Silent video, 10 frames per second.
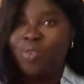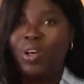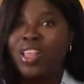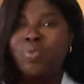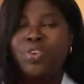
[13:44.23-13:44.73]

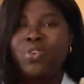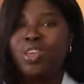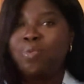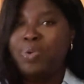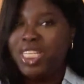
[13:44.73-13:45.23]
while you were doing
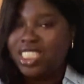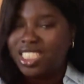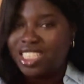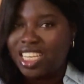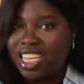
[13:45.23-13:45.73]
your
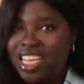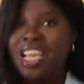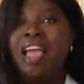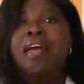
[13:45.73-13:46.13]
PGCE,